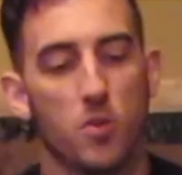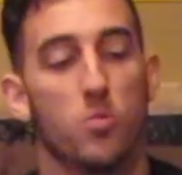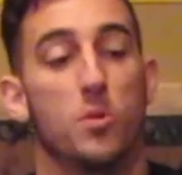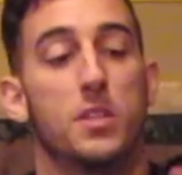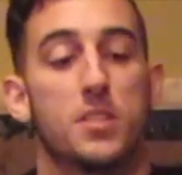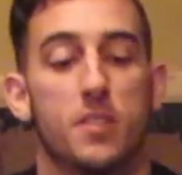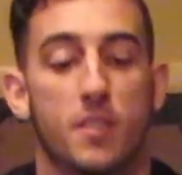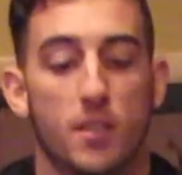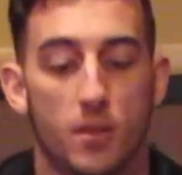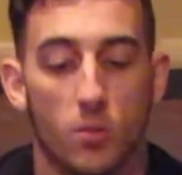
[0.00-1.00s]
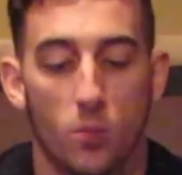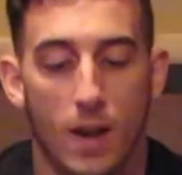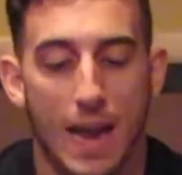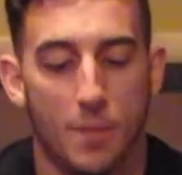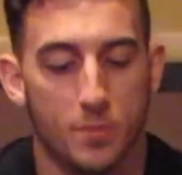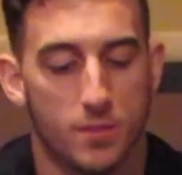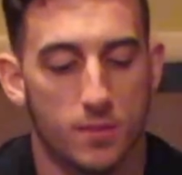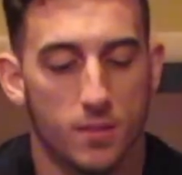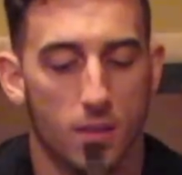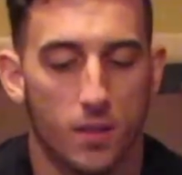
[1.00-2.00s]
wrist
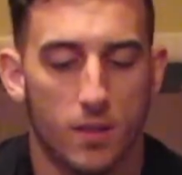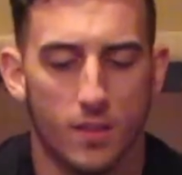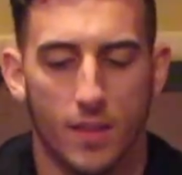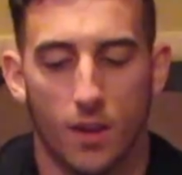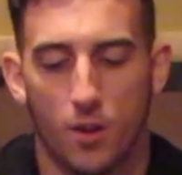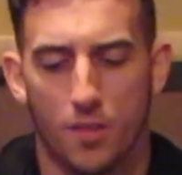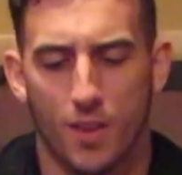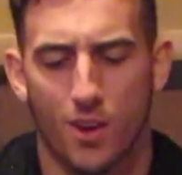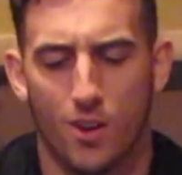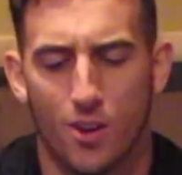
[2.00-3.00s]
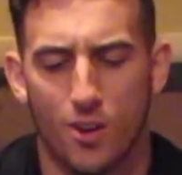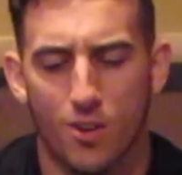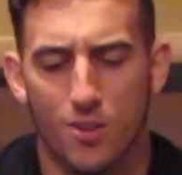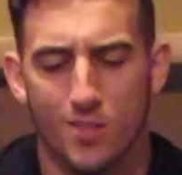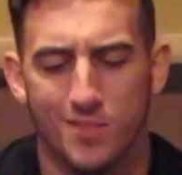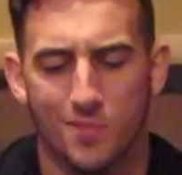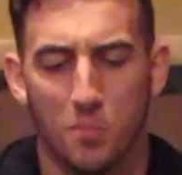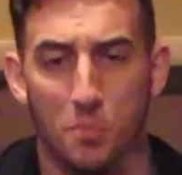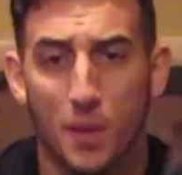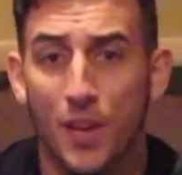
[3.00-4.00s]
wraps. They are the
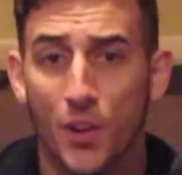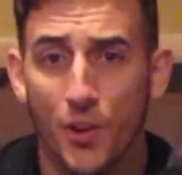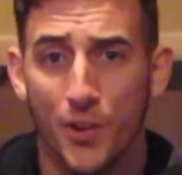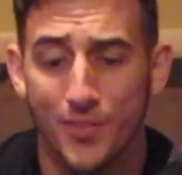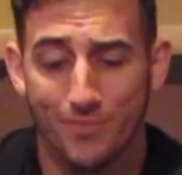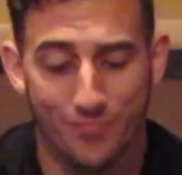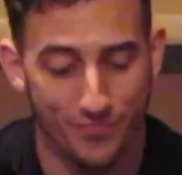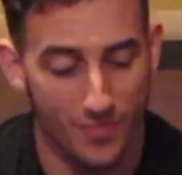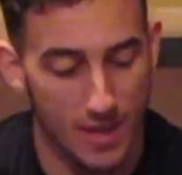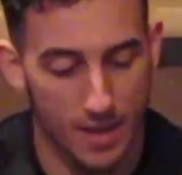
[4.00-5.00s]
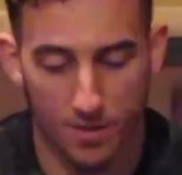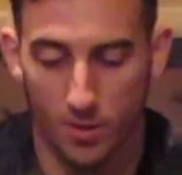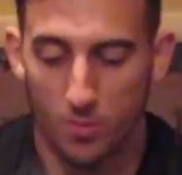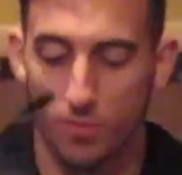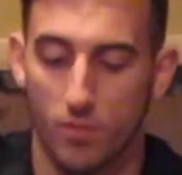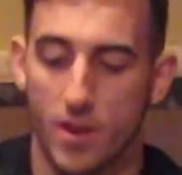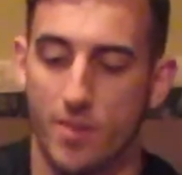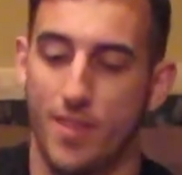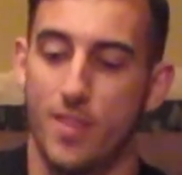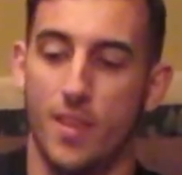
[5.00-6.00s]
Harbinger. I don't know,
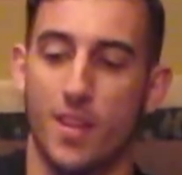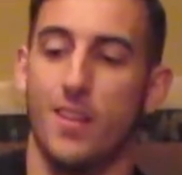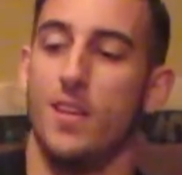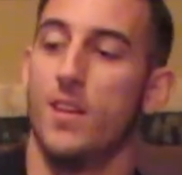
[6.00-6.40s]
very thin,